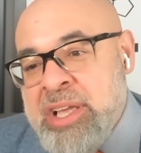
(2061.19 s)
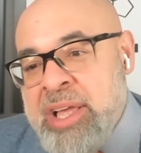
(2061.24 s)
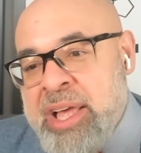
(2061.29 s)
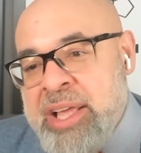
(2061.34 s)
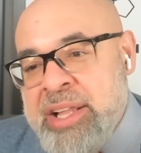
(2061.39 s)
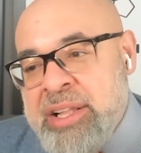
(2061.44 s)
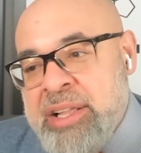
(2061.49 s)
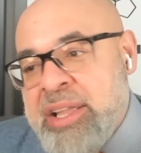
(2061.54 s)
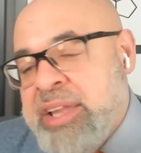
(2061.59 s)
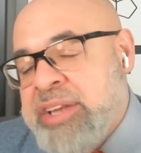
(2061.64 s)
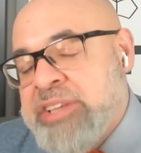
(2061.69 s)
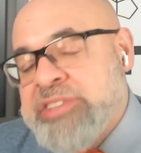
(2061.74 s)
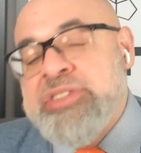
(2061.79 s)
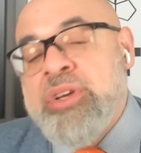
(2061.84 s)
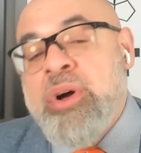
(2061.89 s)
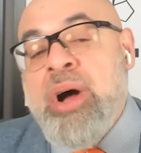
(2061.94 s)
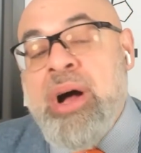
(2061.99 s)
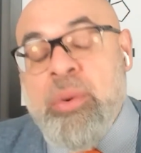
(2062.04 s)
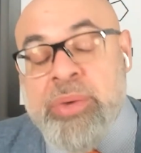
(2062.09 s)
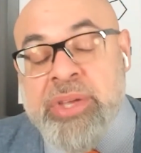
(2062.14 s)
and let us
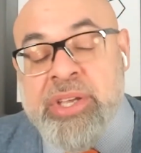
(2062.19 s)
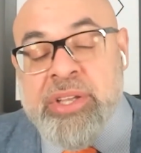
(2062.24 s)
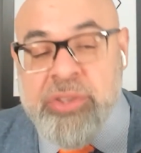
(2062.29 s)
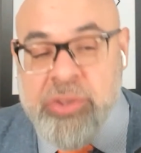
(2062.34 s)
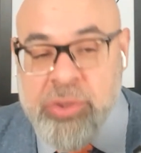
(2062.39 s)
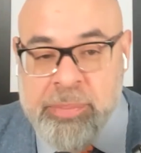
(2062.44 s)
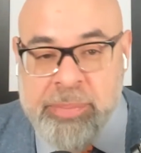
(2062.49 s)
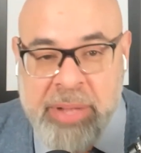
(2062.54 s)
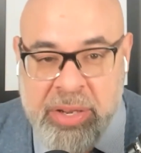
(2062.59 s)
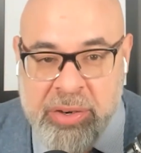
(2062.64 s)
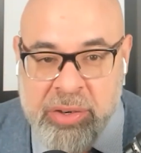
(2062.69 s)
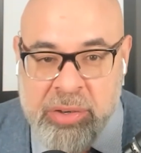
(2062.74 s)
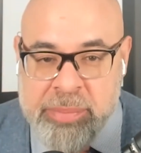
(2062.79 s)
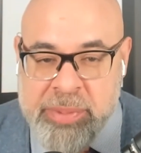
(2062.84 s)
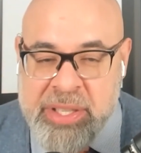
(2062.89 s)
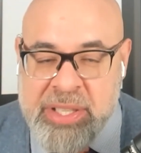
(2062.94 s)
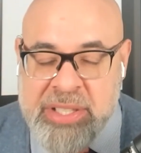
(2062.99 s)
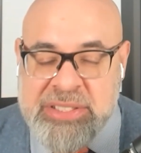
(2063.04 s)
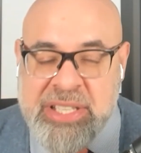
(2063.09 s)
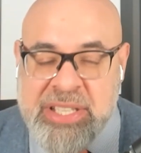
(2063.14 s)
know how we can do better,
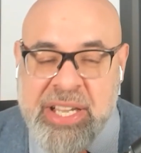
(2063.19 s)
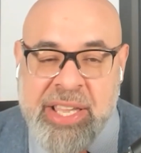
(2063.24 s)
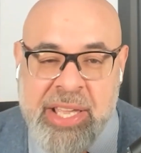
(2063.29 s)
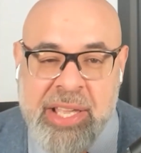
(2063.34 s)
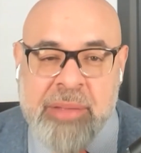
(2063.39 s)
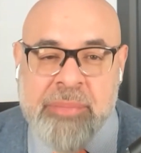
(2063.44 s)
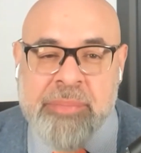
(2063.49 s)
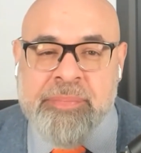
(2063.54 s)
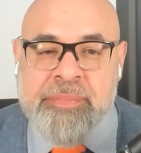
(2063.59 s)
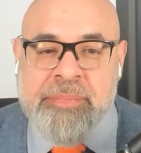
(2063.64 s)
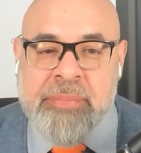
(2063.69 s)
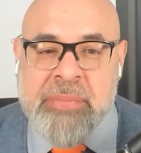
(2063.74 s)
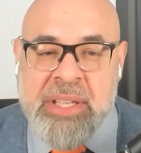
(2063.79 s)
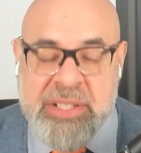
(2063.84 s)
because I am